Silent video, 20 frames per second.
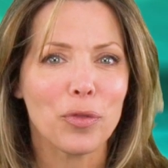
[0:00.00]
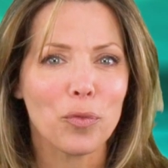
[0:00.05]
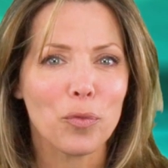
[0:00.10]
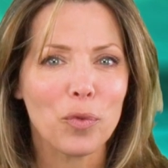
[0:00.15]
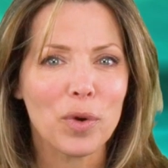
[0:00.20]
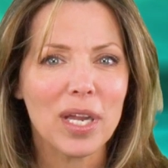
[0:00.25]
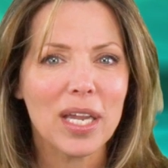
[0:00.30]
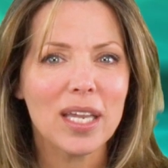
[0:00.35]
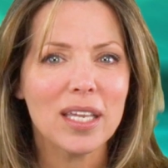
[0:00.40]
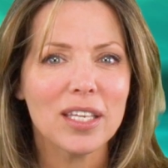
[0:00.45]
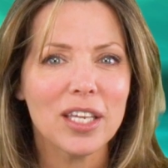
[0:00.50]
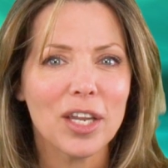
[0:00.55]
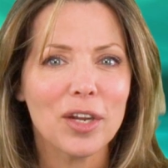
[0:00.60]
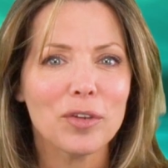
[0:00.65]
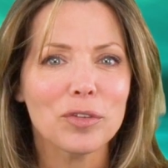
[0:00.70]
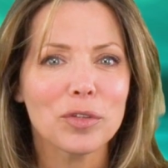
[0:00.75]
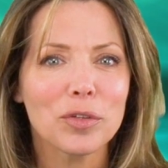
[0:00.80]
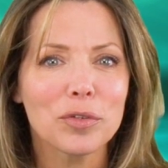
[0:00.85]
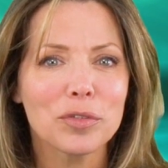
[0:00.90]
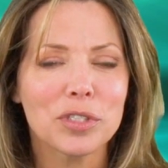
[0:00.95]

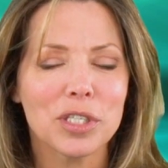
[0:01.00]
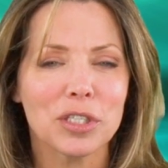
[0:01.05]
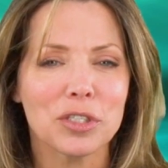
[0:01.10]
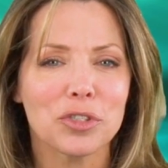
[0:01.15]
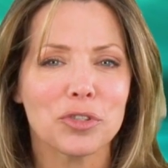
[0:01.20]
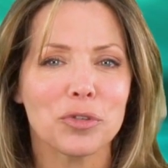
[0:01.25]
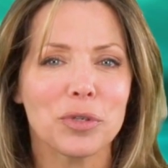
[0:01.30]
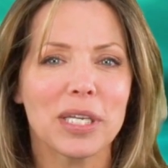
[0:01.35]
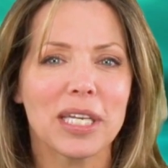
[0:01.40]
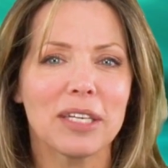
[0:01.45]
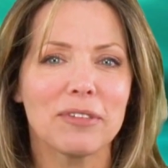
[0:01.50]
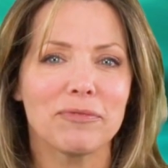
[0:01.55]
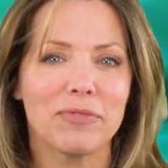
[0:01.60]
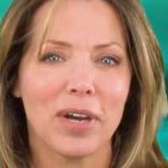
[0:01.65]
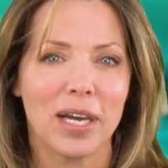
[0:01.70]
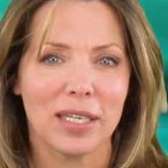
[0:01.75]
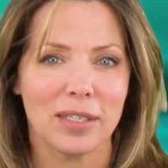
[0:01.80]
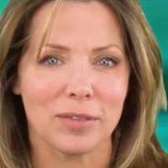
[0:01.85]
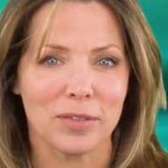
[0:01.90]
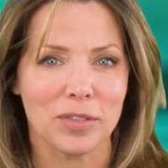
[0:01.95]
3-year losing streak in
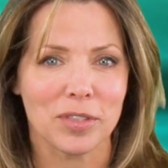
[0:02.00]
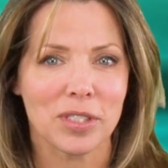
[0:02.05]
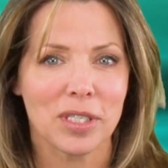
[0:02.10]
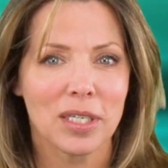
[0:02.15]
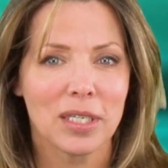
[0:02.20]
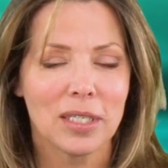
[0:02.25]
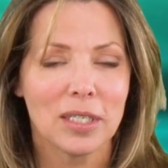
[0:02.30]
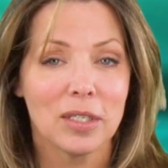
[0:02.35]
finals.